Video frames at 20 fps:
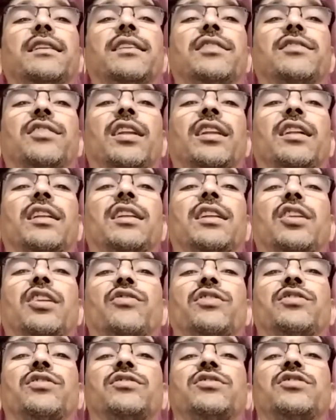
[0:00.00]
Central
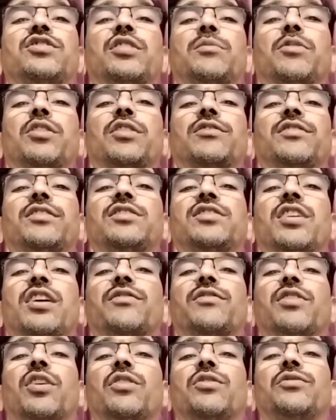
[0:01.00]
nervous system consists
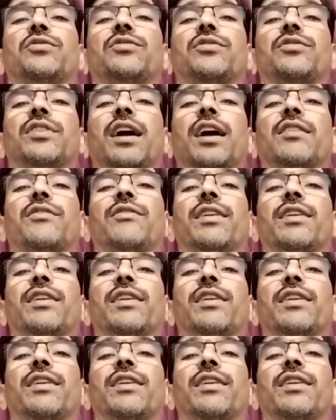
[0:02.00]
of nerves that